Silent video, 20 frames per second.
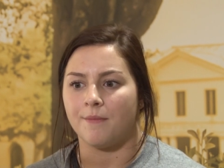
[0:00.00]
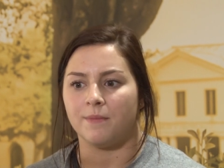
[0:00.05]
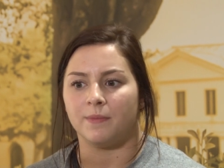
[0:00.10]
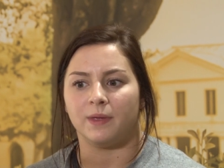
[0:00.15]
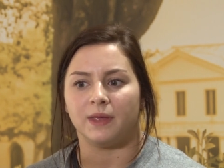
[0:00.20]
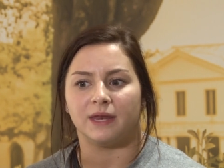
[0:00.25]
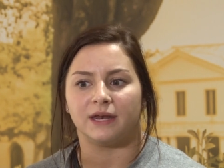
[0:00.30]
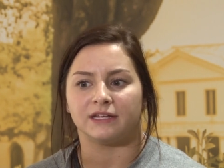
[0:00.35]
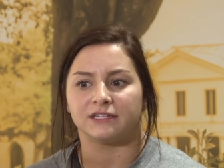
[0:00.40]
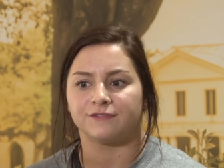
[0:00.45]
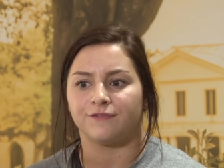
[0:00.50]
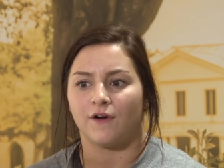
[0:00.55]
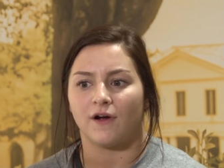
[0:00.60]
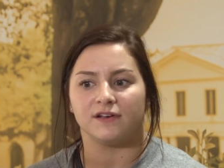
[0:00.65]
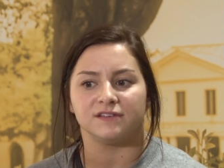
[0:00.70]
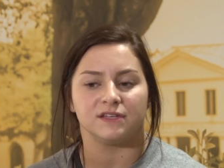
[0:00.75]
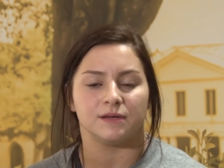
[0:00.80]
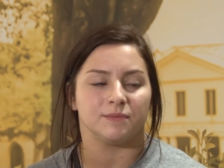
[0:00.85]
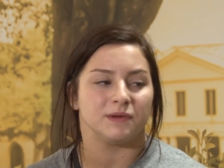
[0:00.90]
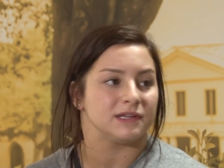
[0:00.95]
mean, as far
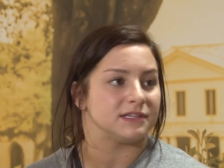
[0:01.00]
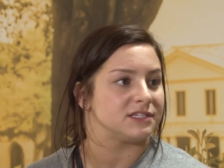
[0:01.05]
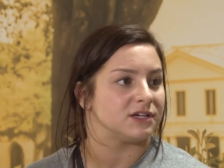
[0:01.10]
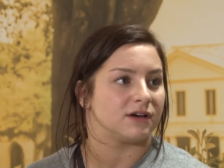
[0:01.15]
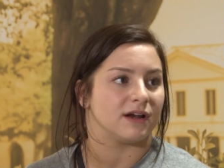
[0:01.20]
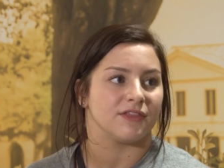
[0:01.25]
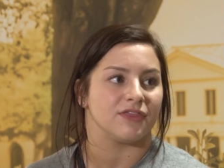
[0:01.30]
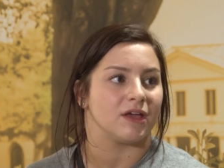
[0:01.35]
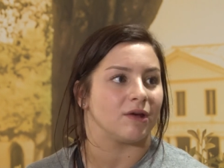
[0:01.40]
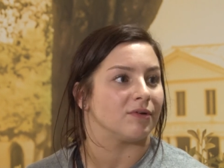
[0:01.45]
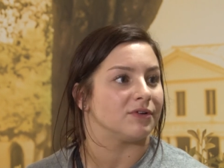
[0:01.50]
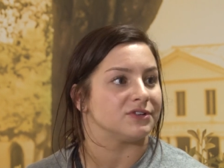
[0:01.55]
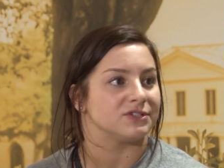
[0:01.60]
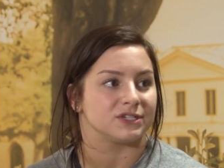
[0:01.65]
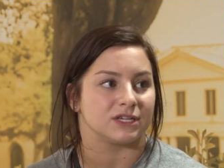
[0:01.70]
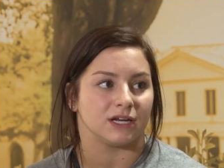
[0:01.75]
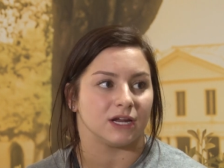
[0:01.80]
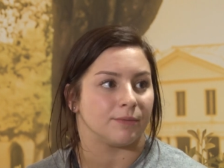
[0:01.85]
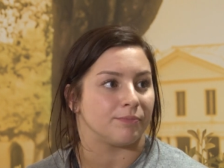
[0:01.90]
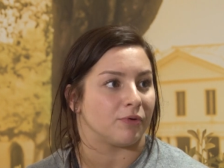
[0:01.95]
as I'm concerned, I think we're
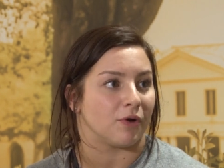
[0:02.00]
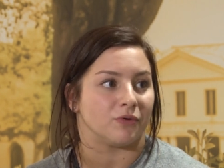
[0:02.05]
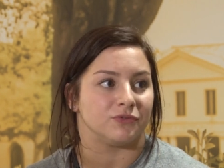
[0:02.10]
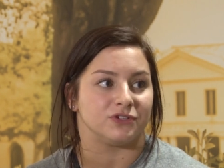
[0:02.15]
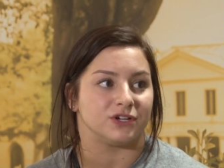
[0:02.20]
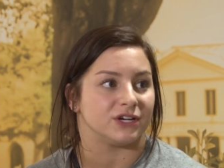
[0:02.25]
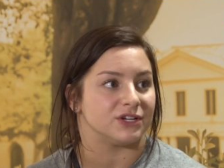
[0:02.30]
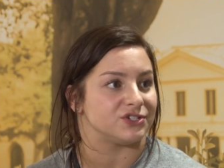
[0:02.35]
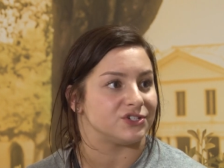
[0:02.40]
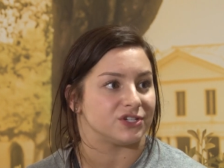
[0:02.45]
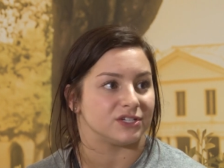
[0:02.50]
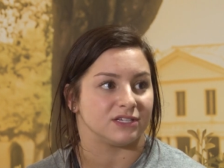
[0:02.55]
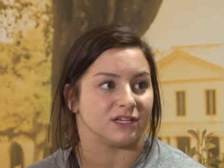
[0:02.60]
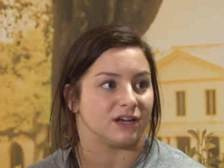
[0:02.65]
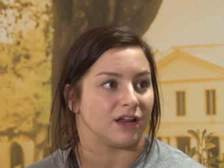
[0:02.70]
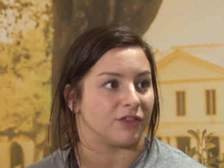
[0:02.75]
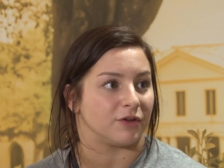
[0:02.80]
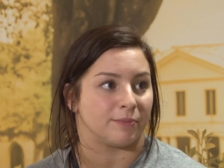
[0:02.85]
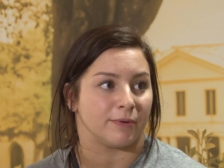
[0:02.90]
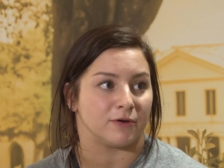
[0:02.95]
just going to approach it as just
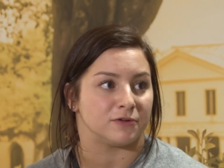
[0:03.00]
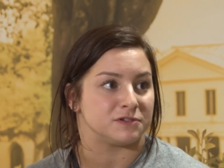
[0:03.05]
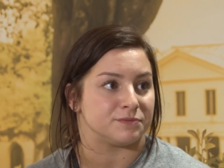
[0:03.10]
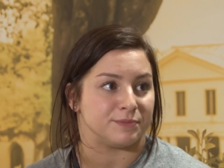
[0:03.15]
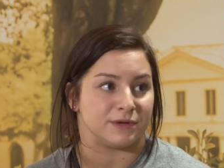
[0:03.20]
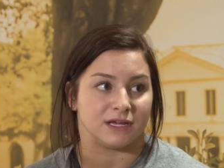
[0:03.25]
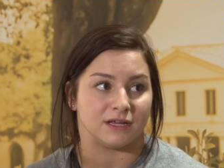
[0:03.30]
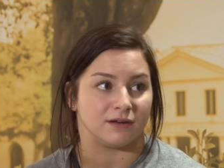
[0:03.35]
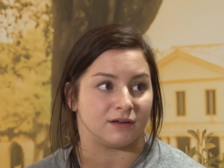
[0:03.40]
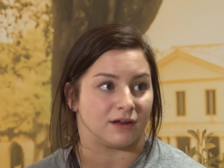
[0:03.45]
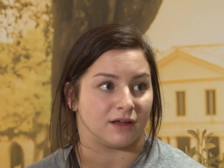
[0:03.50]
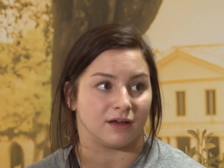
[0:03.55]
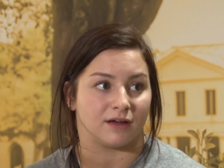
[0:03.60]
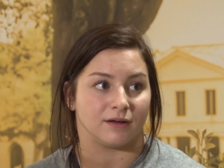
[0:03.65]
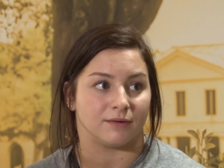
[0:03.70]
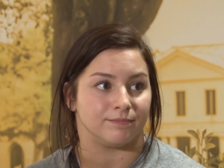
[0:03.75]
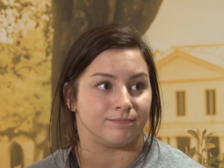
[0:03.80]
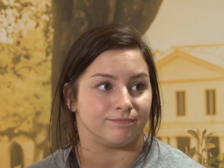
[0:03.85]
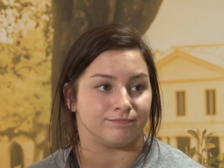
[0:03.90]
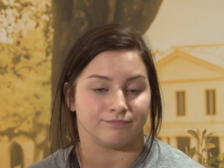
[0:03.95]
another post-meet
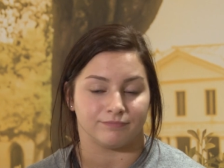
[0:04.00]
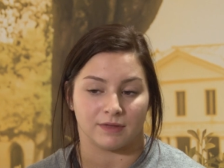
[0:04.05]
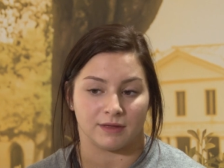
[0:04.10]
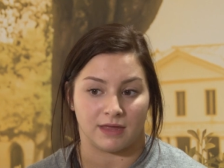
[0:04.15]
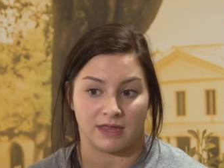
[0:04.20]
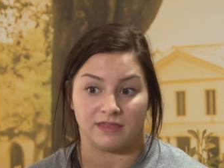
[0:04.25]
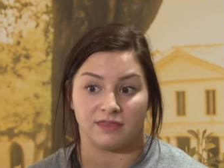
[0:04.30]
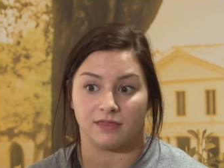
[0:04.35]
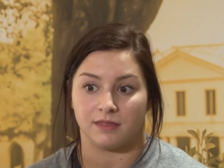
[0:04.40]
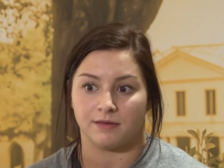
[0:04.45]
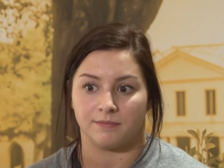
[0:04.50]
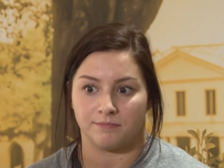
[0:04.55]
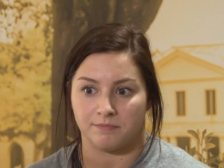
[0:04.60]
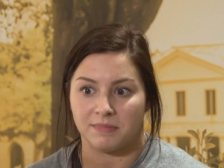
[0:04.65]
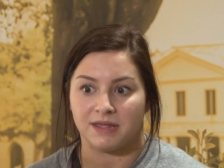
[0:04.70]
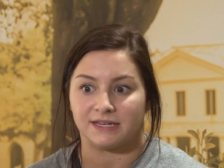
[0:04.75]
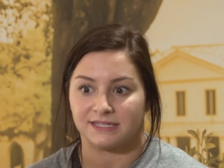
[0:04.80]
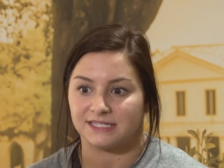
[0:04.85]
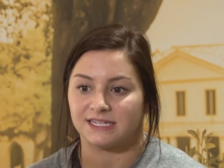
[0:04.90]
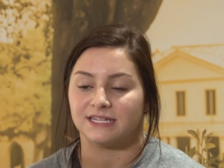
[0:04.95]
in the
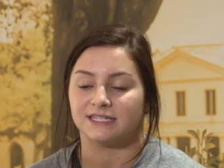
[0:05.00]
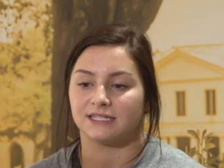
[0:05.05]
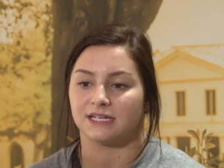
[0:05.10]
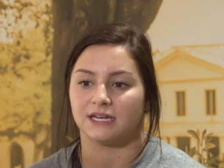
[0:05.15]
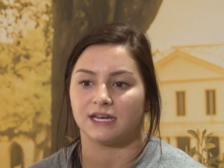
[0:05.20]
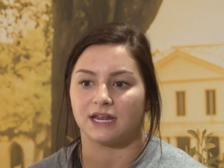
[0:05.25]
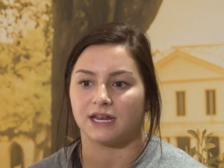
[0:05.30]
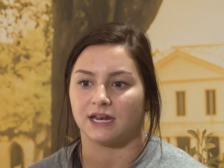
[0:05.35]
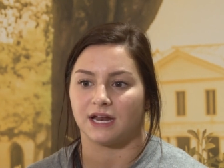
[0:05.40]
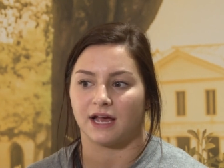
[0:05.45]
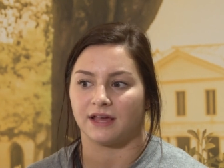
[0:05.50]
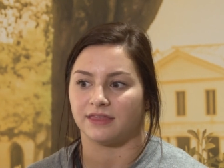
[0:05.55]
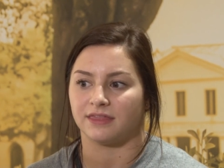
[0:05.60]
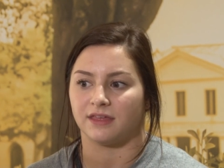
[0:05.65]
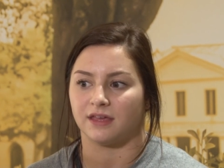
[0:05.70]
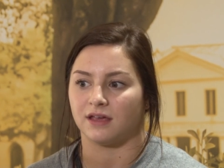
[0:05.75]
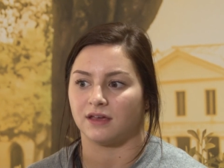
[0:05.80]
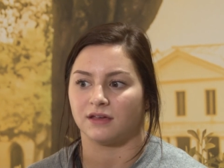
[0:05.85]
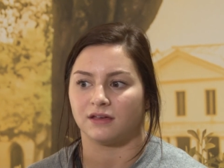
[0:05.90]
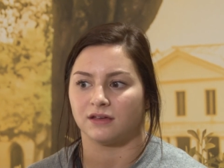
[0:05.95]
meet season, and I
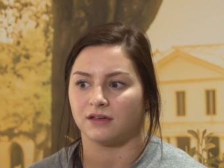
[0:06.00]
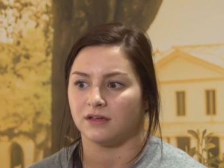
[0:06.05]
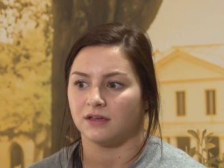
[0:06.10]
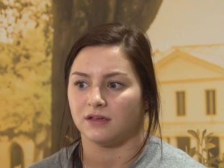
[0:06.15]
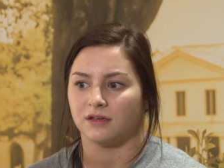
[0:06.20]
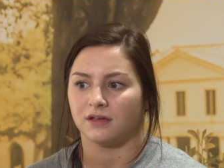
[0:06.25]
think.